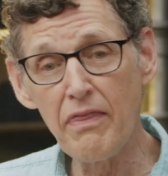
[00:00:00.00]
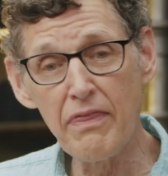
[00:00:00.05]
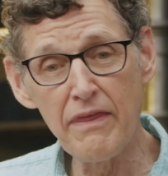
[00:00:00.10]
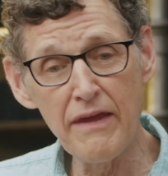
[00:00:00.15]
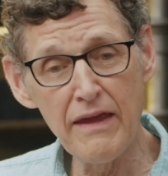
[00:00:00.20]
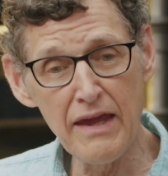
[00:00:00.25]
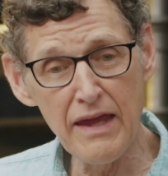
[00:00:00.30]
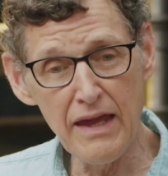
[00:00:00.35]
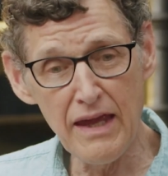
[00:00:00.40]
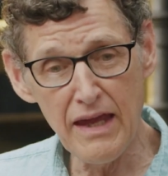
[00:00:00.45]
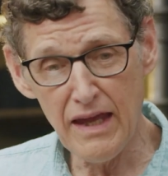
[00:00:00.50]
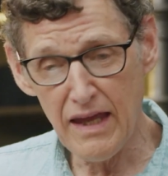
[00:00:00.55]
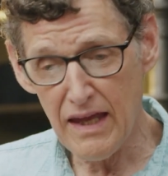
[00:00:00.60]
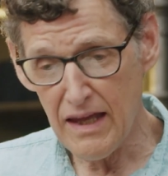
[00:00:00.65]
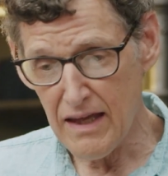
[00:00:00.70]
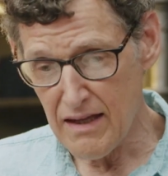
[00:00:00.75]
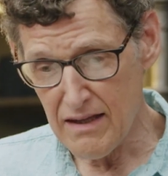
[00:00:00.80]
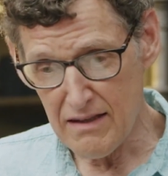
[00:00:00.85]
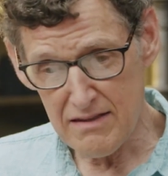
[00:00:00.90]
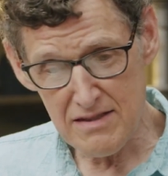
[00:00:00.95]

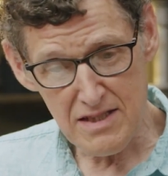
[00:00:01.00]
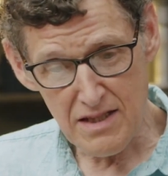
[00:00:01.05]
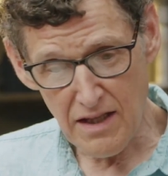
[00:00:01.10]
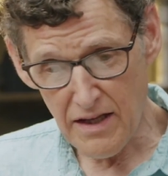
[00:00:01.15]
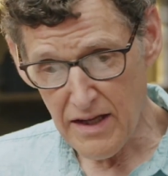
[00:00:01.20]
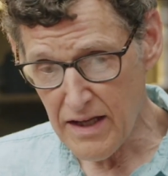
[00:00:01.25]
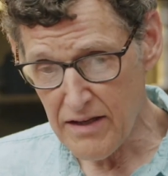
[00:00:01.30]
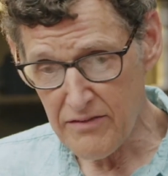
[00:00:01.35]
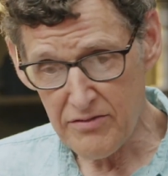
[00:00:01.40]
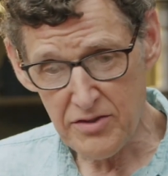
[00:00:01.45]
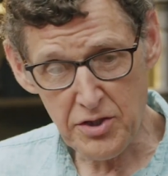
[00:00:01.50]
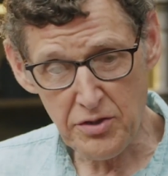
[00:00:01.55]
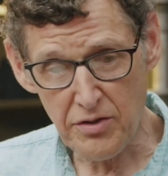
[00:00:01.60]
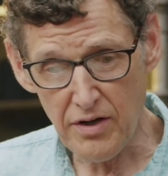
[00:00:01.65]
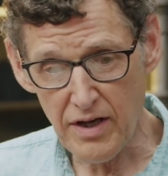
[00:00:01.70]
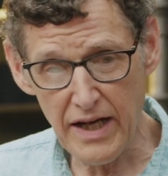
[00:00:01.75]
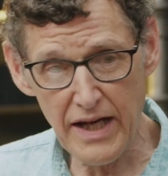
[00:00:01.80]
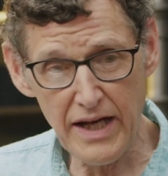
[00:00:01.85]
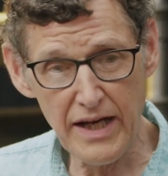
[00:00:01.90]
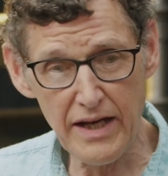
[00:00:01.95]
The slave
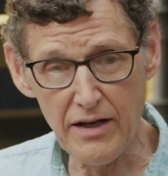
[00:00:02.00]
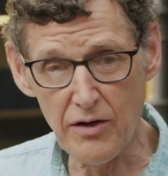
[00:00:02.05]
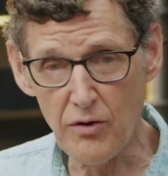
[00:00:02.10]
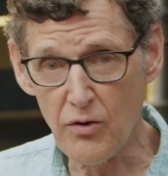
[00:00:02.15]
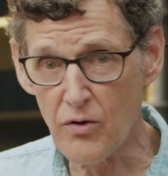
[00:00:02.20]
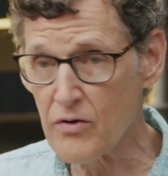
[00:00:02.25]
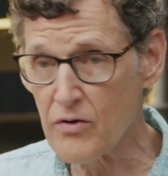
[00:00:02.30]
trade and